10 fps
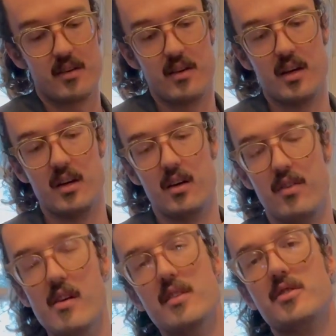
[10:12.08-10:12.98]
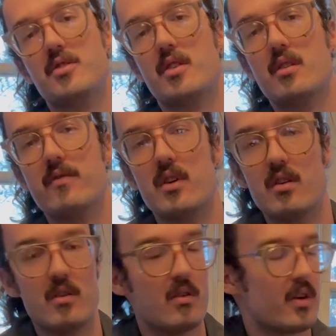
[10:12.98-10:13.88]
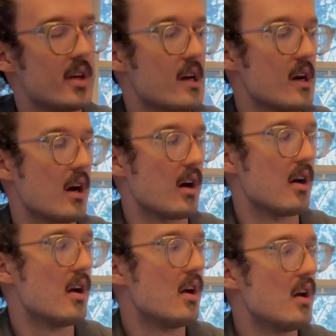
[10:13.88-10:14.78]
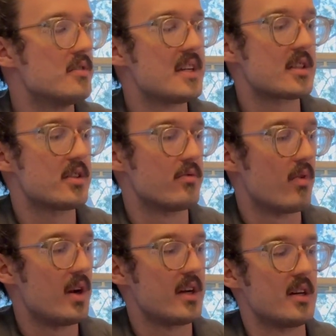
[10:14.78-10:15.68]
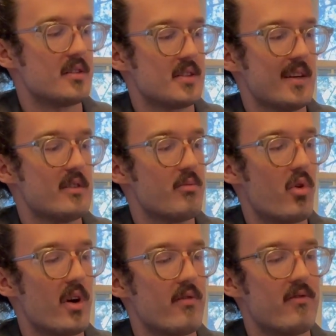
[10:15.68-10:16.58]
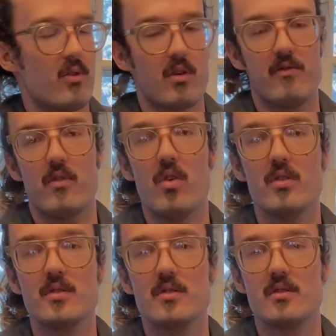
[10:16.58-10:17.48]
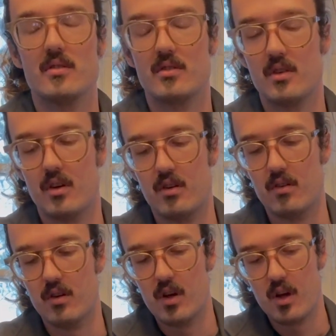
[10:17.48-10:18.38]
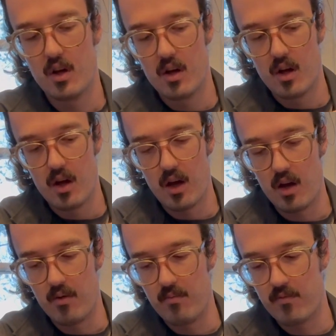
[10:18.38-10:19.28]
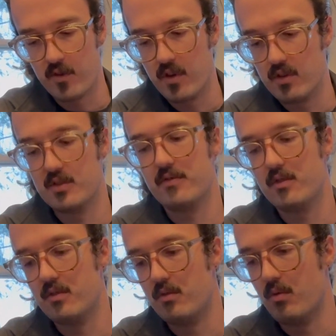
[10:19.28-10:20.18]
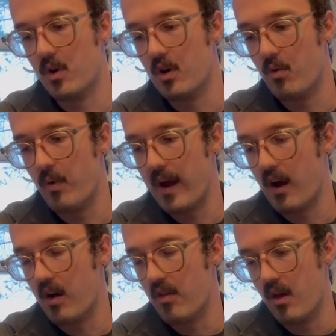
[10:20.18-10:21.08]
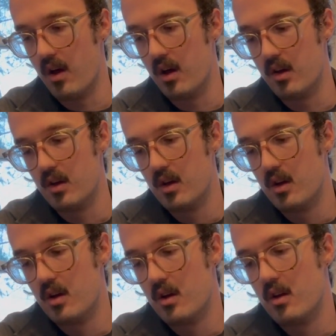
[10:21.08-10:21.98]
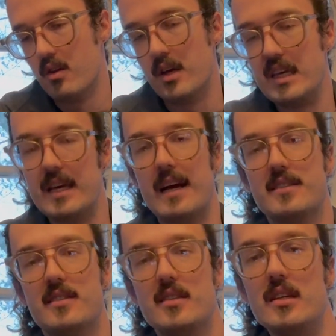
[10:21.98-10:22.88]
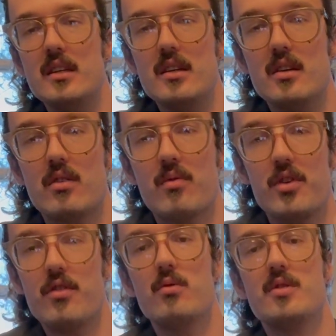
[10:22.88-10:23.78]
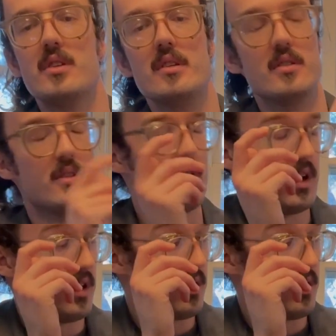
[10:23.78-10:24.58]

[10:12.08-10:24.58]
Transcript: The servo here is actually running on 7.4 volts. So for those of you who weren't aware, the ESC reduces the